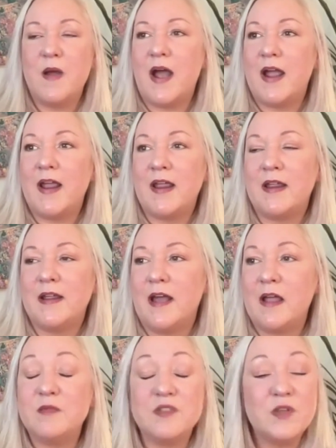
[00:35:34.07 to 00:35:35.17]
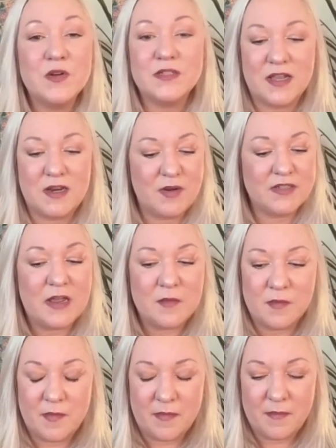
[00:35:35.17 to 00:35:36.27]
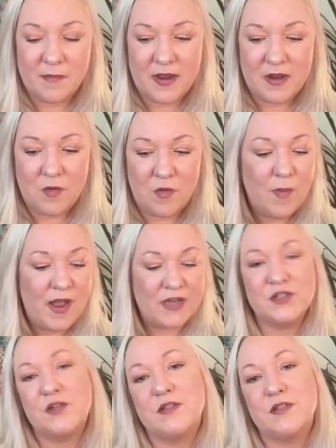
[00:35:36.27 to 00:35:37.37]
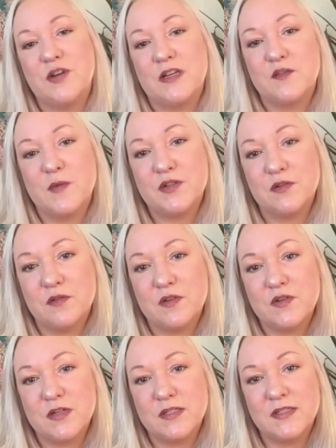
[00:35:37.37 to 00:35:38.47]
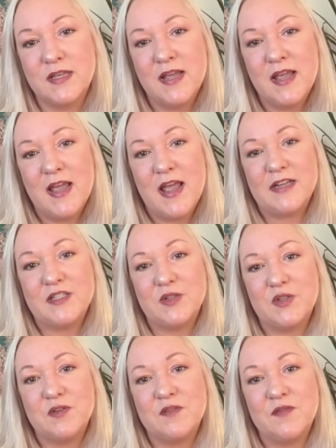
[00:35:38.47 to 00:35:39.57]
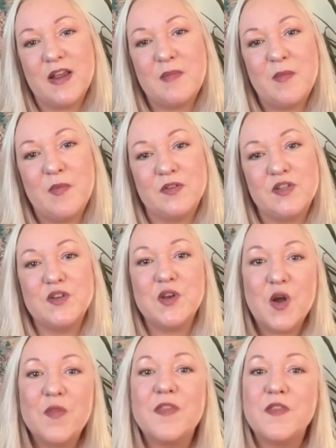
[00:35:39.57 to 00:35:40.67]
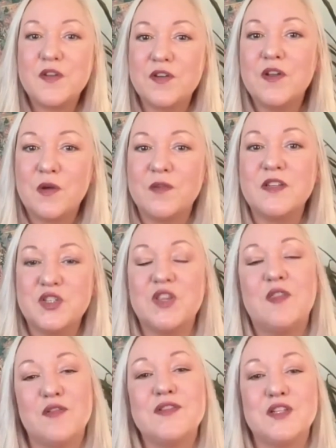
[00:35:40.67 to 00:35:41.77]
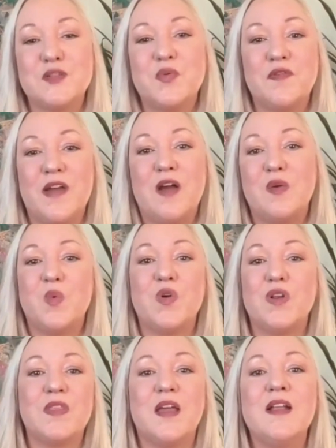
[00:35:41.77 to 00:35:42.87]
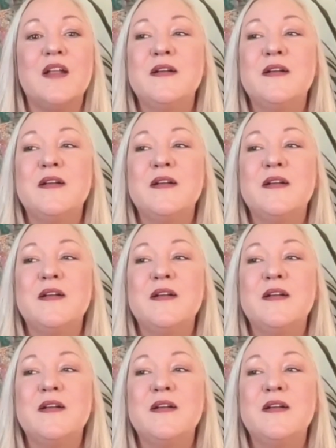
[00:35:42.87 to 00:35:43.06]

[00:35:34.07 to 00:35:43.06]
I'm so excited because my whole passion too is transformational retreats. And so to invite people to know that they're going to go through such profound work that,